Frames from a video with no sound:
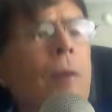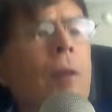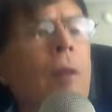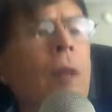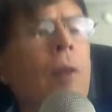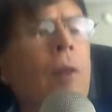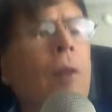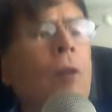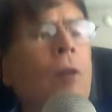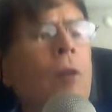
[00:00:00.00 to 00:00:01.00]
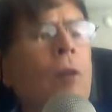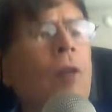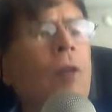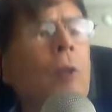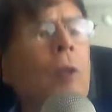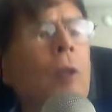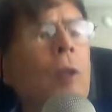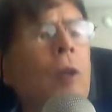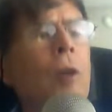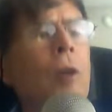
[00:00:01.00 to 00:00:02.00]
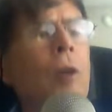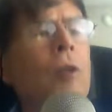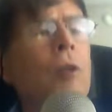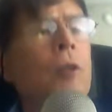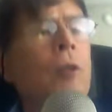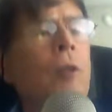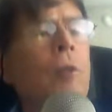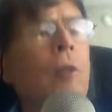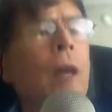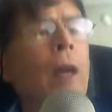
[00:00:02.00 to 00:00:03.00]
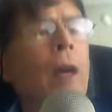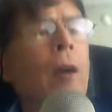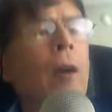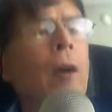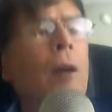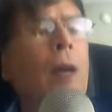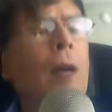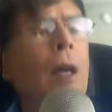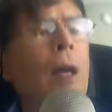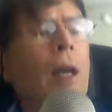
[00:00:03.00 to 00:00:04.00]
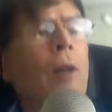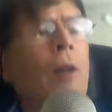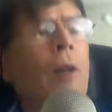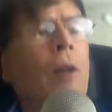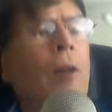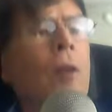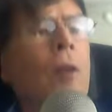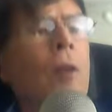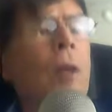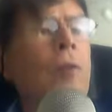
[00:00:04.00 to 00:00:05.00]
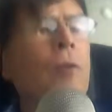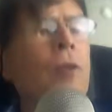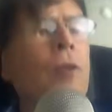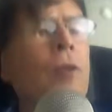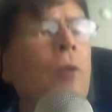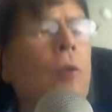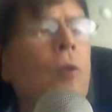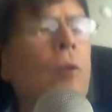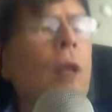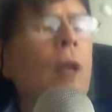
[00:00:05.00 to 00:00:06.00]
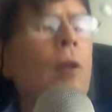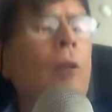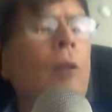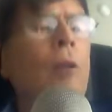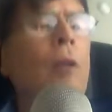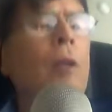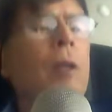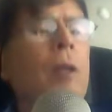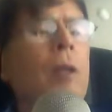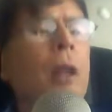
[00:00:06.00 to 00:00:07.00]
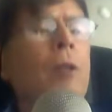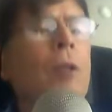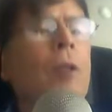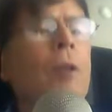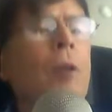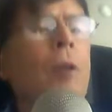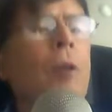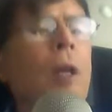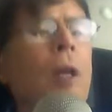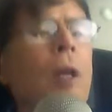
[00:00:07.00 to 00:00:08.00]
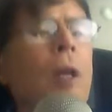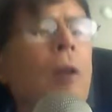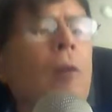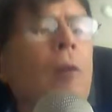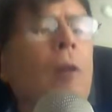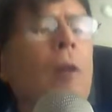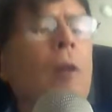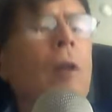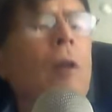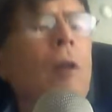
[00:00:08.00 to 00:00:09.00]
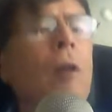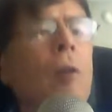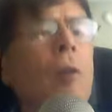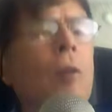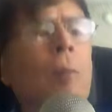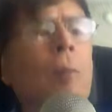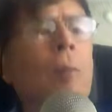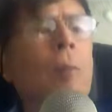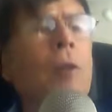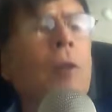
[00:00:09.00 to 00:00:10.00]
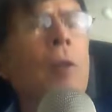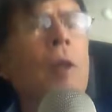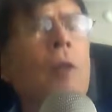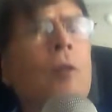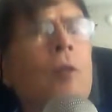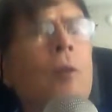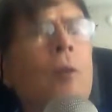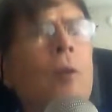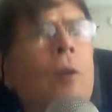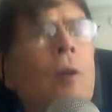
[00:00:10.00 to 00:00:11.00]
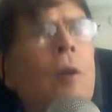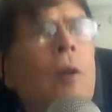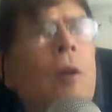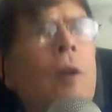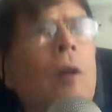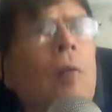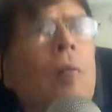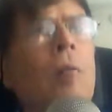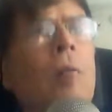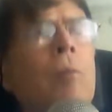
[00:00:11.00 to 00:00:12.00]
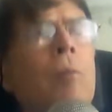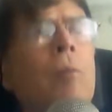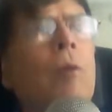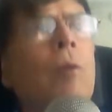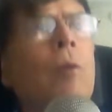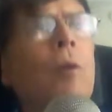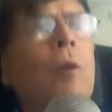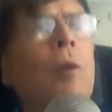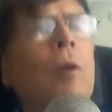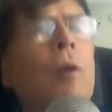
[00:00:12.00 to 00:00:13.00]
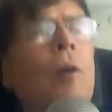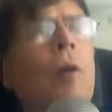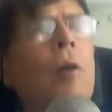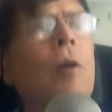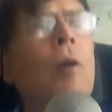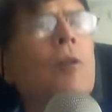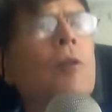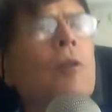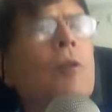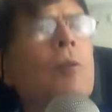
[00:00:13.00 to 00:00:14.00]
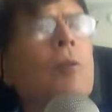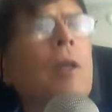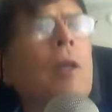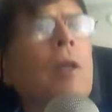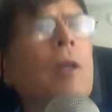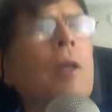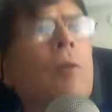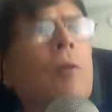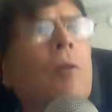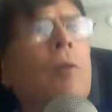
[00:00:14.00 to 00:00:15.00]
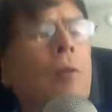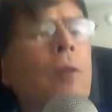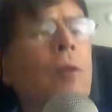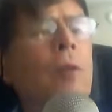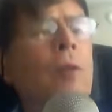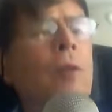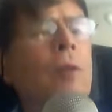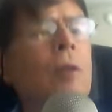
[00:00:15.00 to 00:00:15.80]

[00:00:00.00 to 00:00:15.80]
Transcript: they generally are usually still there, and they're in their beneficial, healthy capacity. So an exile, might be curious or playful or serene or confident.